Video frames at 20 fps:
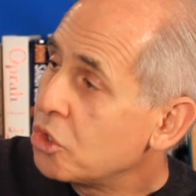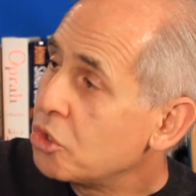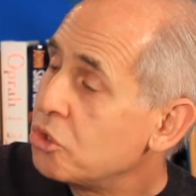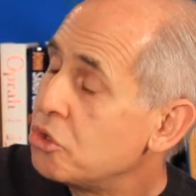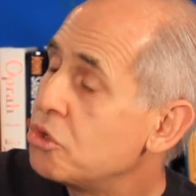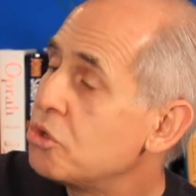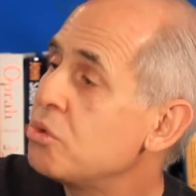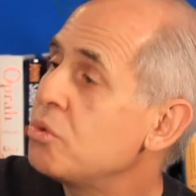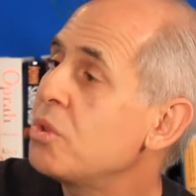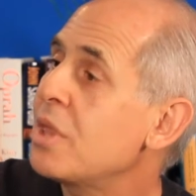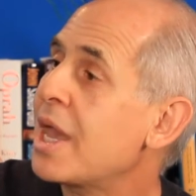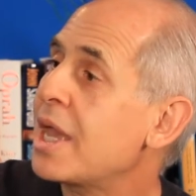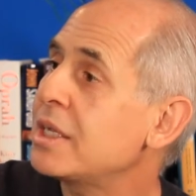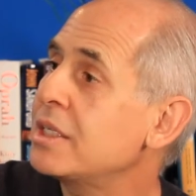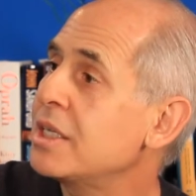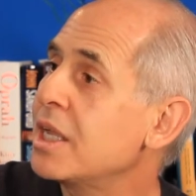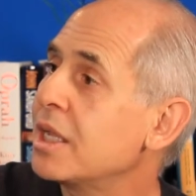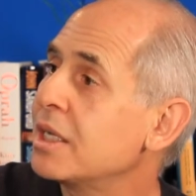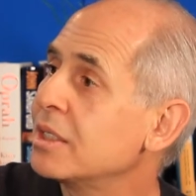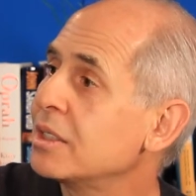Do
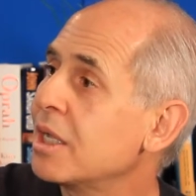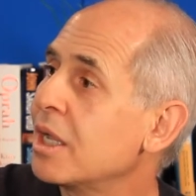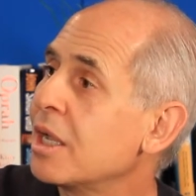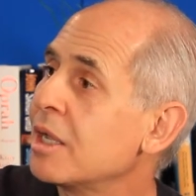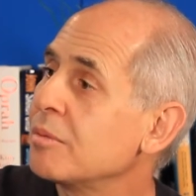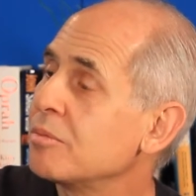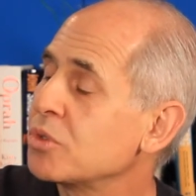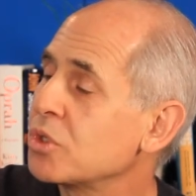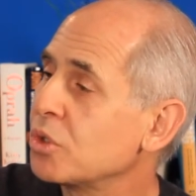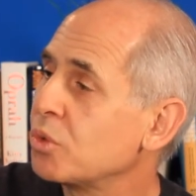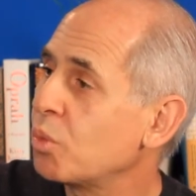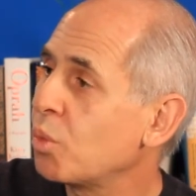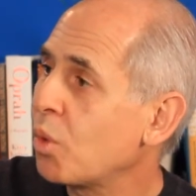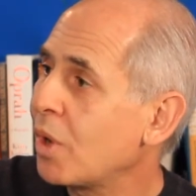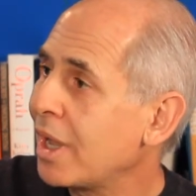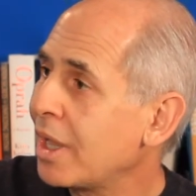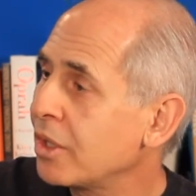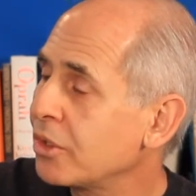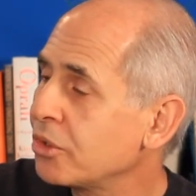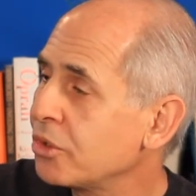that 10 times, and
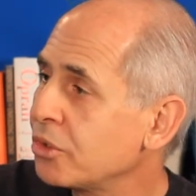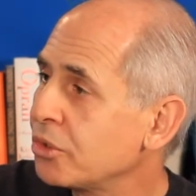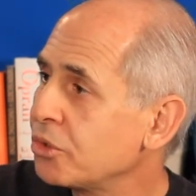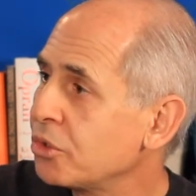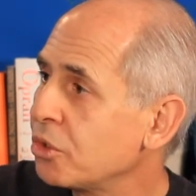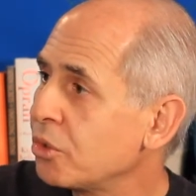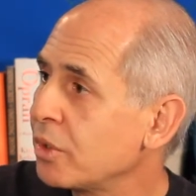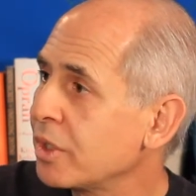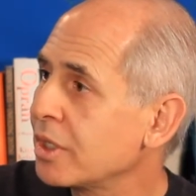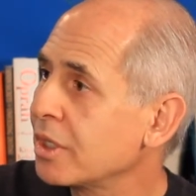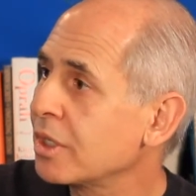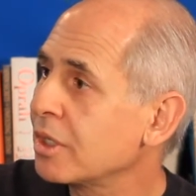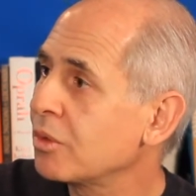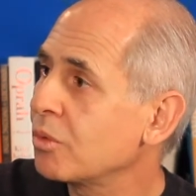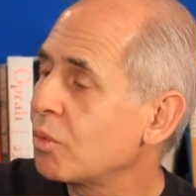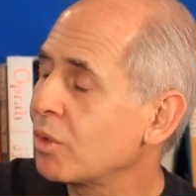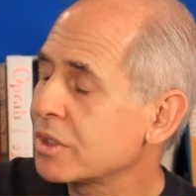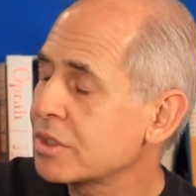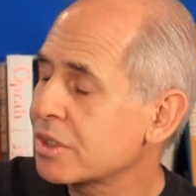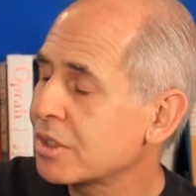while you're doing it,
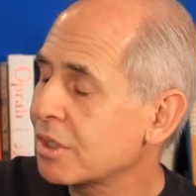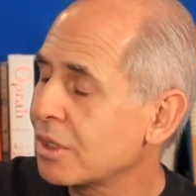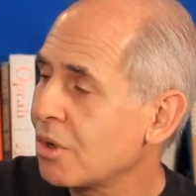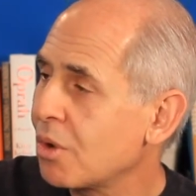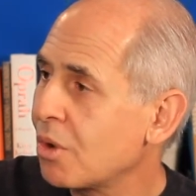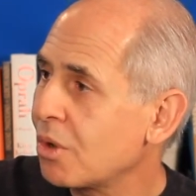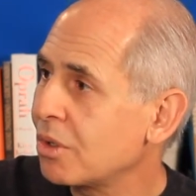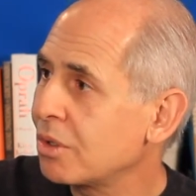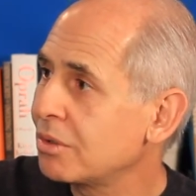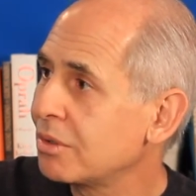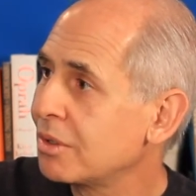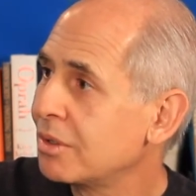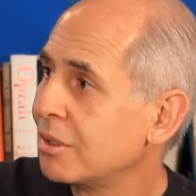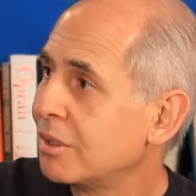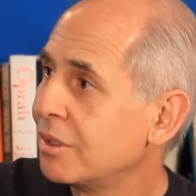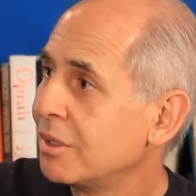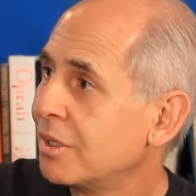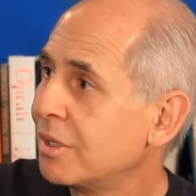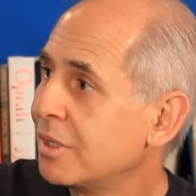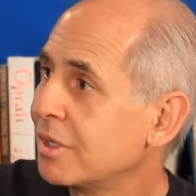what's the goal?
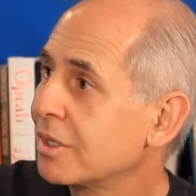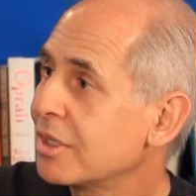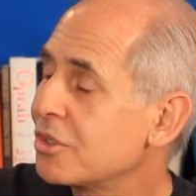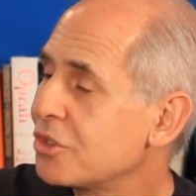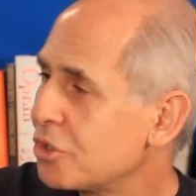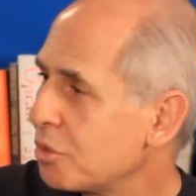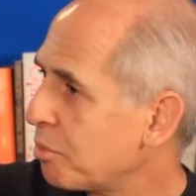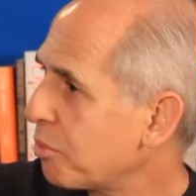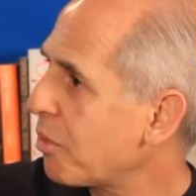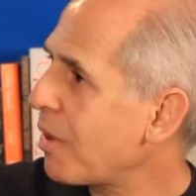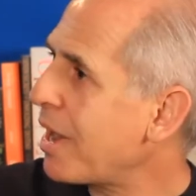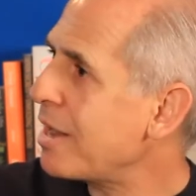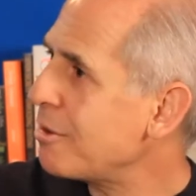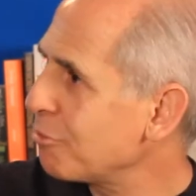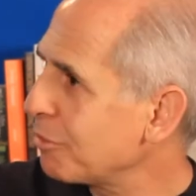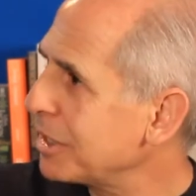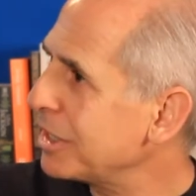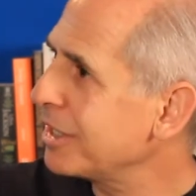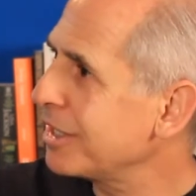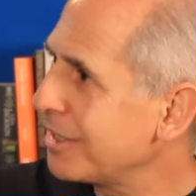Because the brain
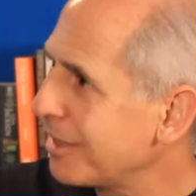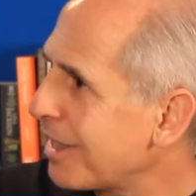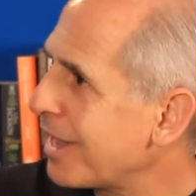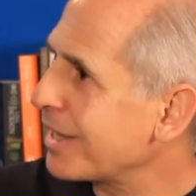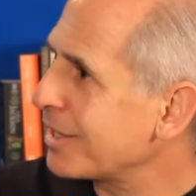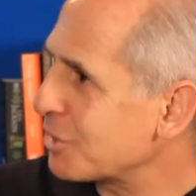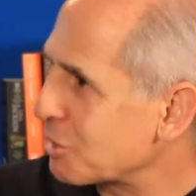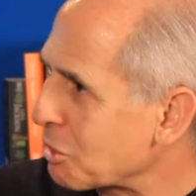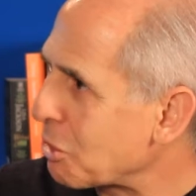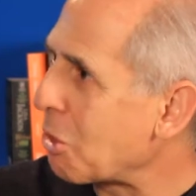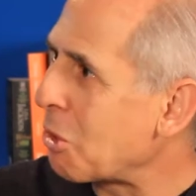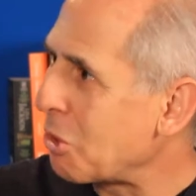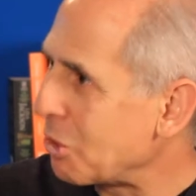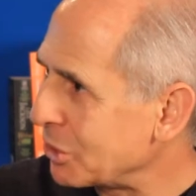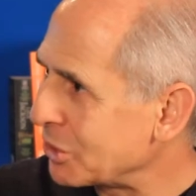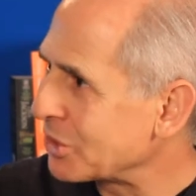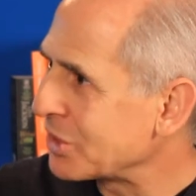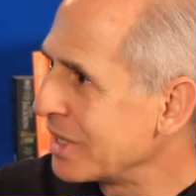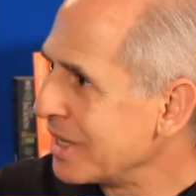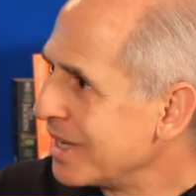really likes
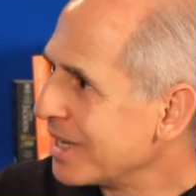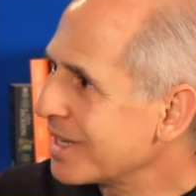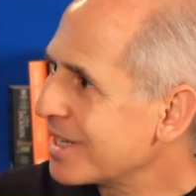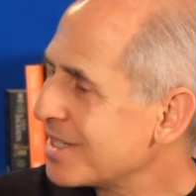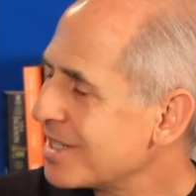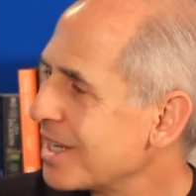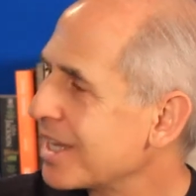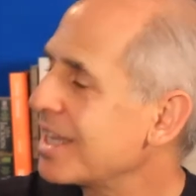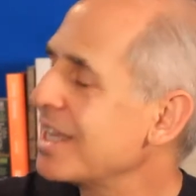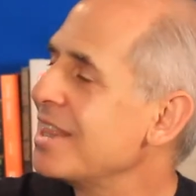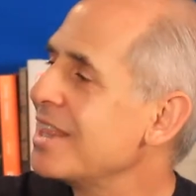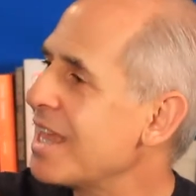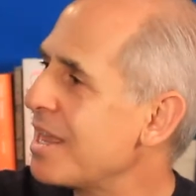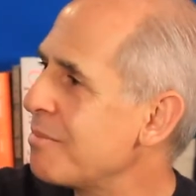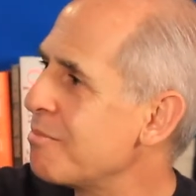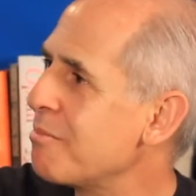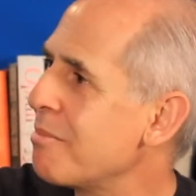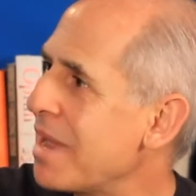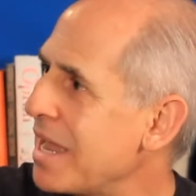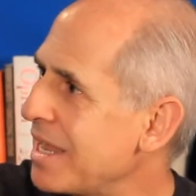goals, because it can
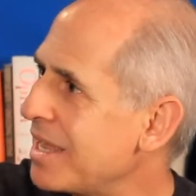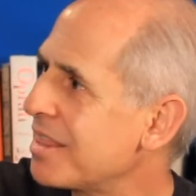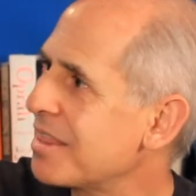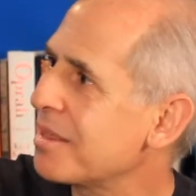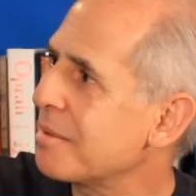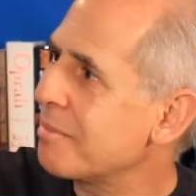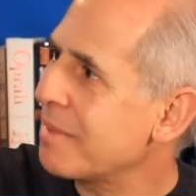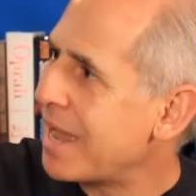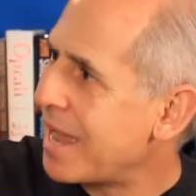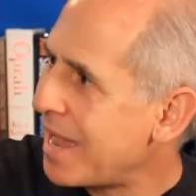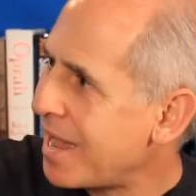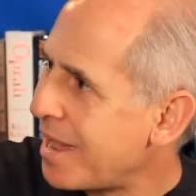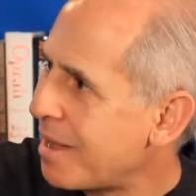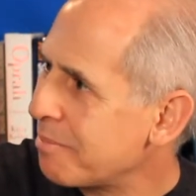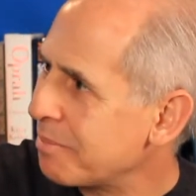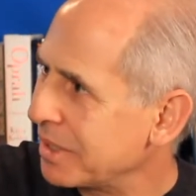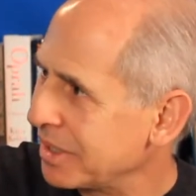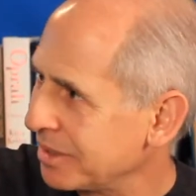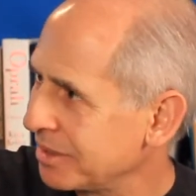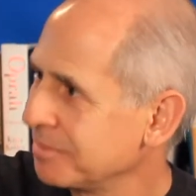then make them
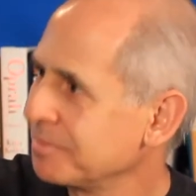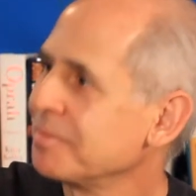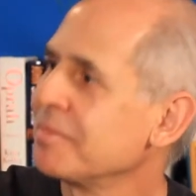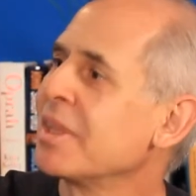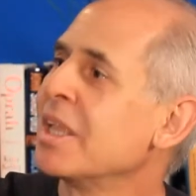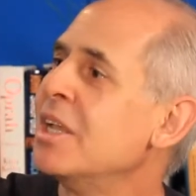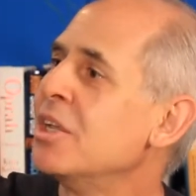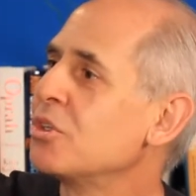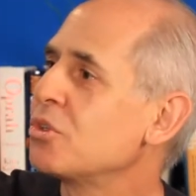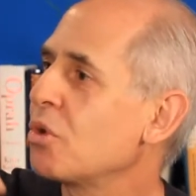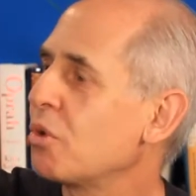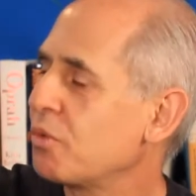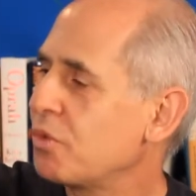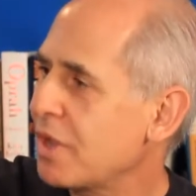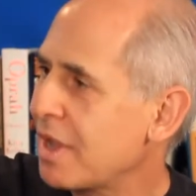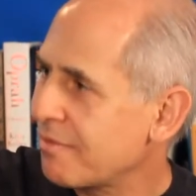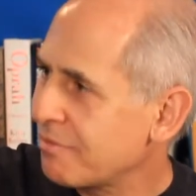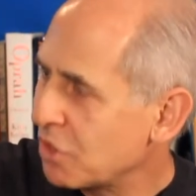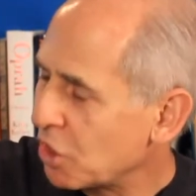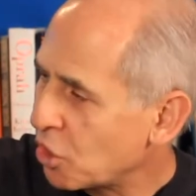happen. So if
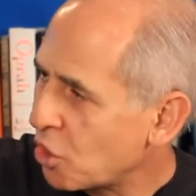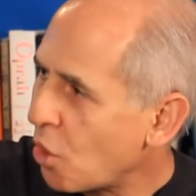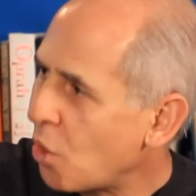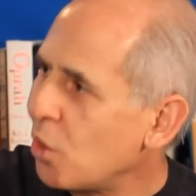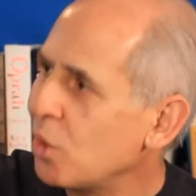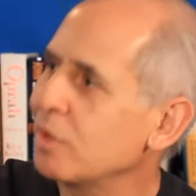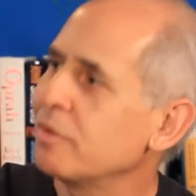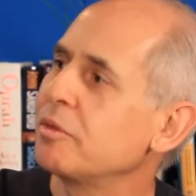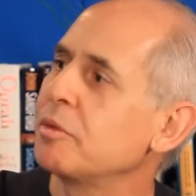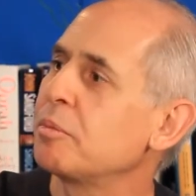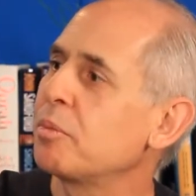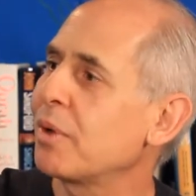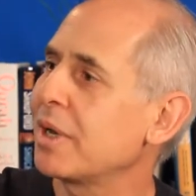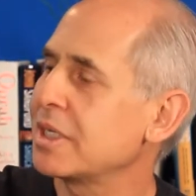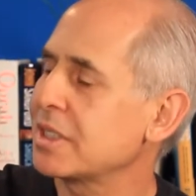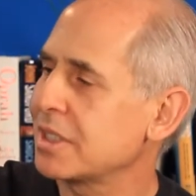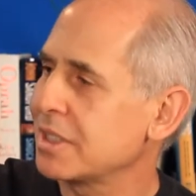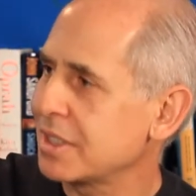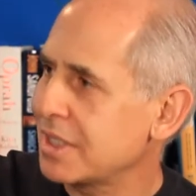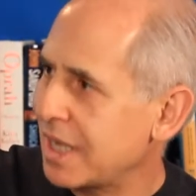you have the goal of the
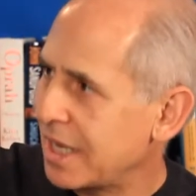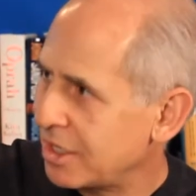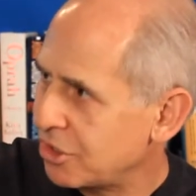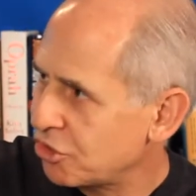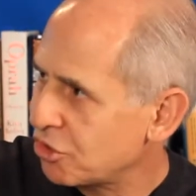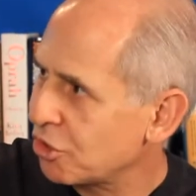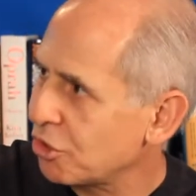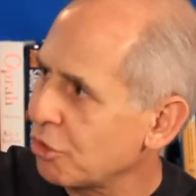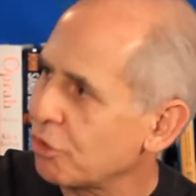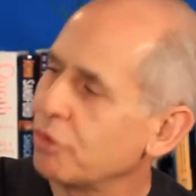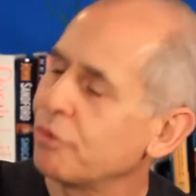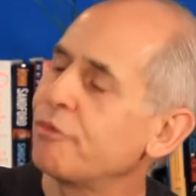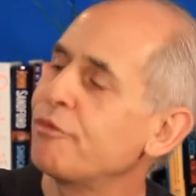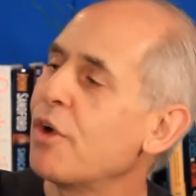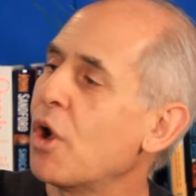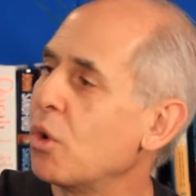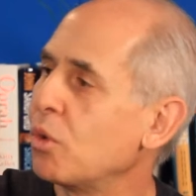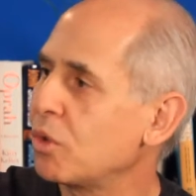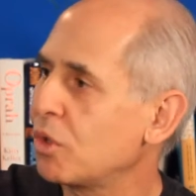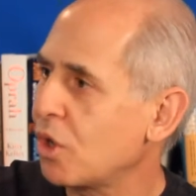presentation or the
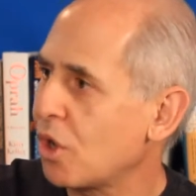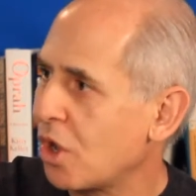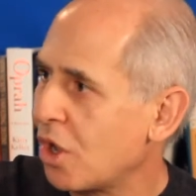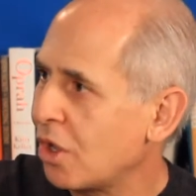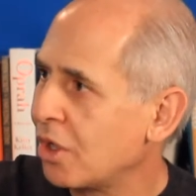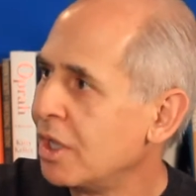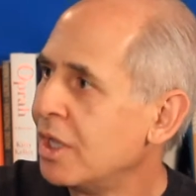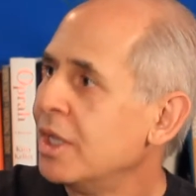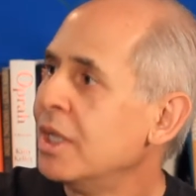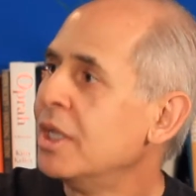phone call,